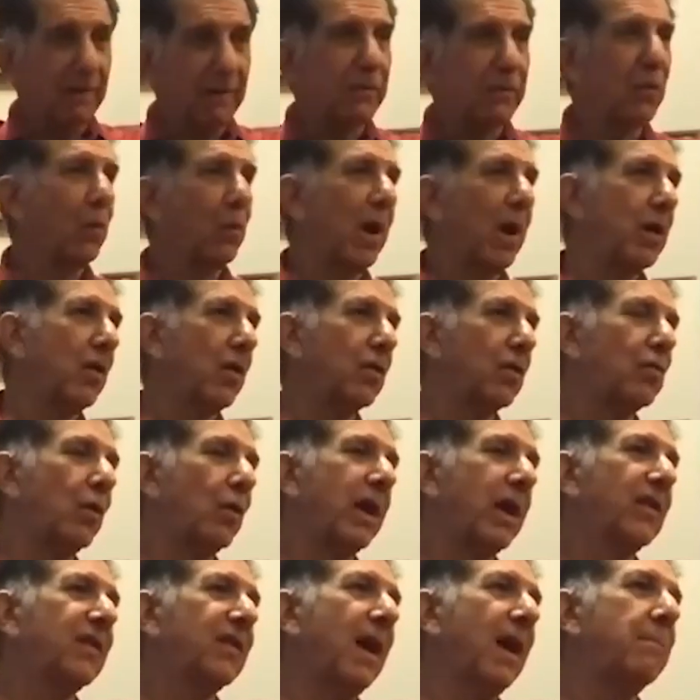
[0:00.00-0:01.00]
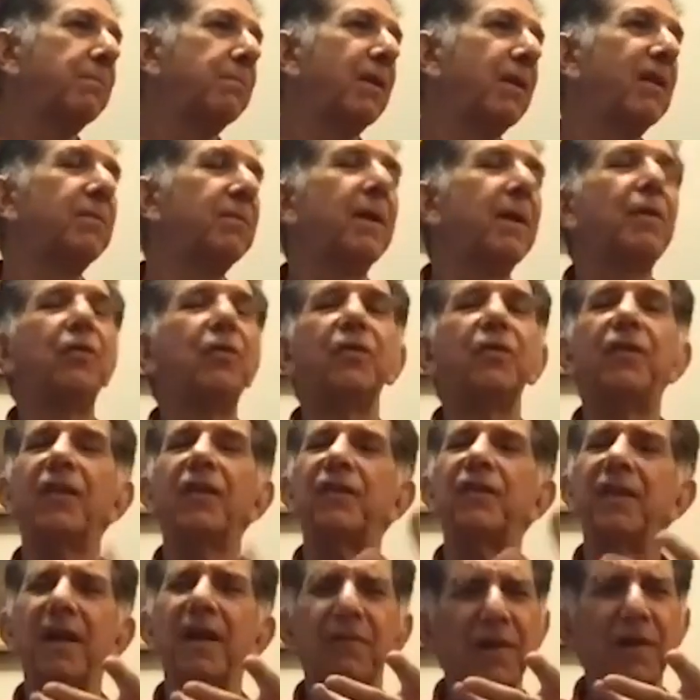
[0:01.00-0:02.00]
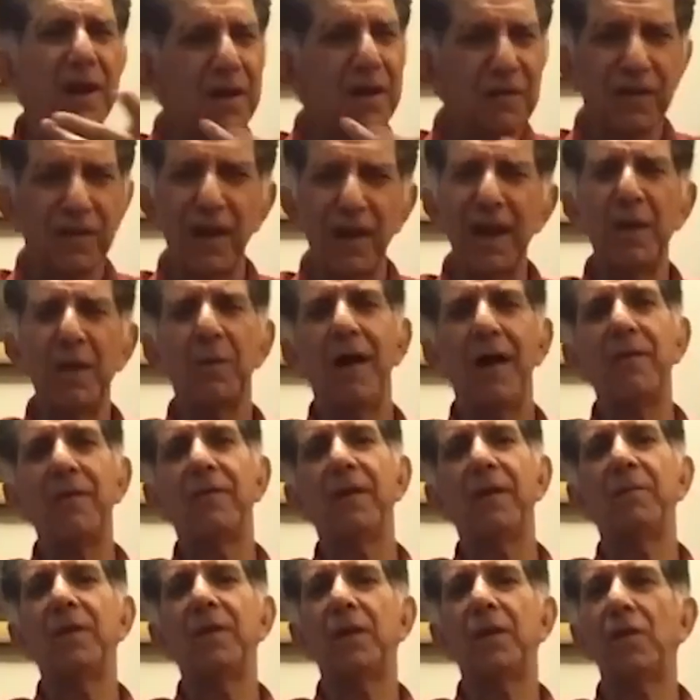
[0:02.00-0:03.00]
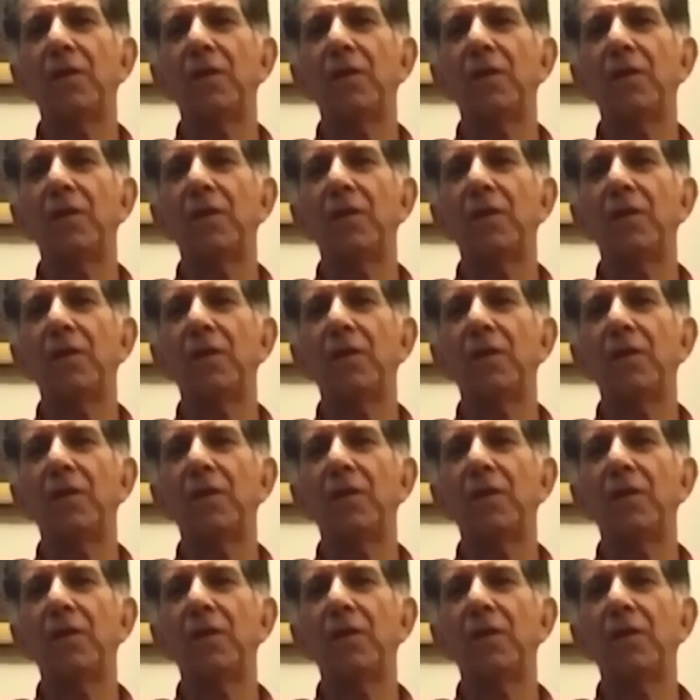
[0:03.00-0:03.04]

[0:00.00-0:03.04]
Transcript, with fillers: give you one or two examples, but to just give literally one from the